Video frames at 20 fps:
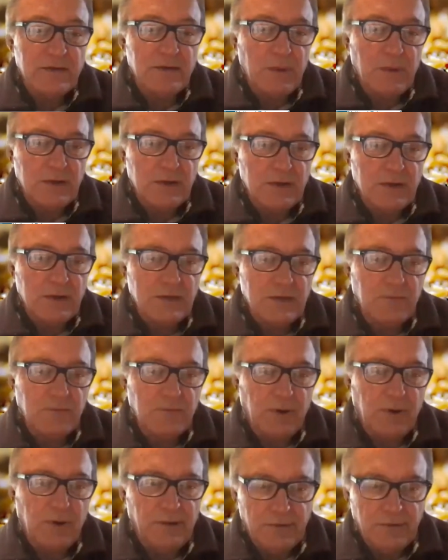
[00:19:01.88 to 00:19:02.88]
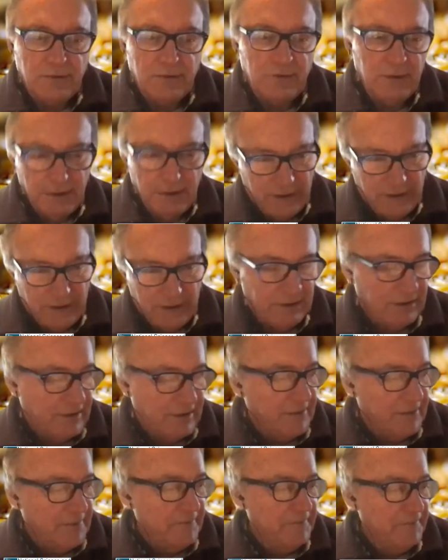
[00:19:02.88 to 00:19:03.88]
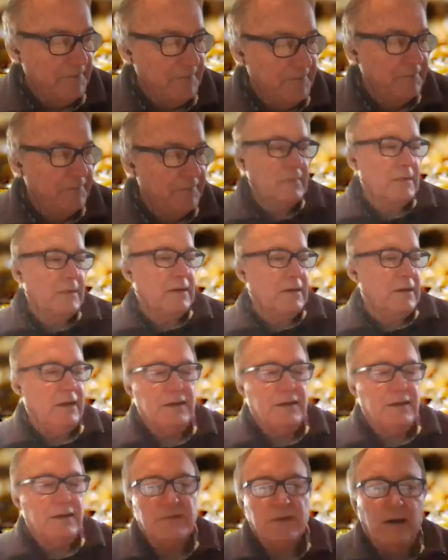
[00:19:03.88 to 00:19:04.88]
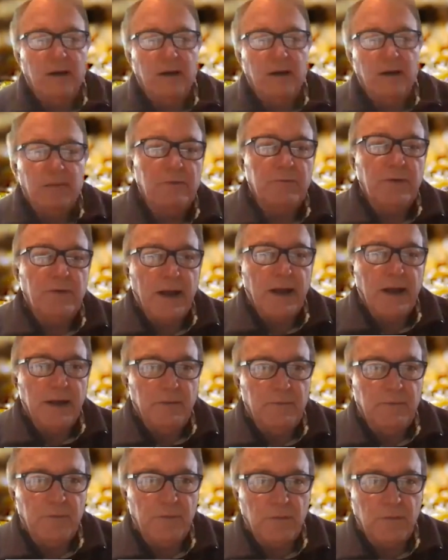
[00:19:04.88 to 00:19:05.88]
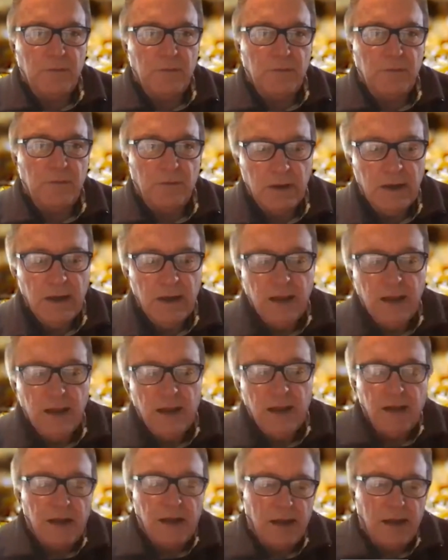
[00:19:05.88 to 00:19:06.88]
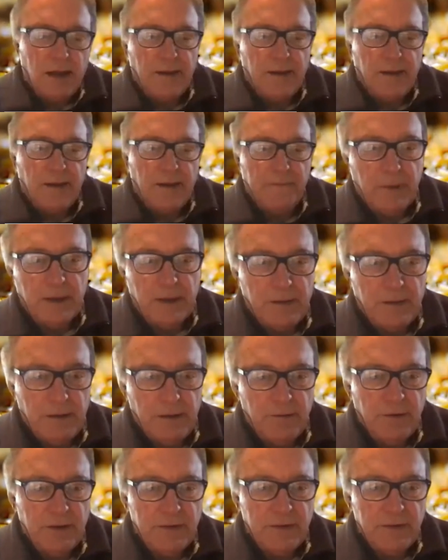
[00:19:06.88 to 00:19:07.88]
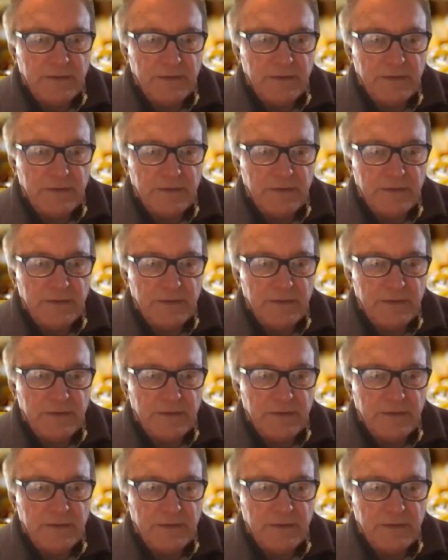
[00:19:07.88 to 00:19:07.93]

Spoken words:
most prevalent example of honey fraud. But there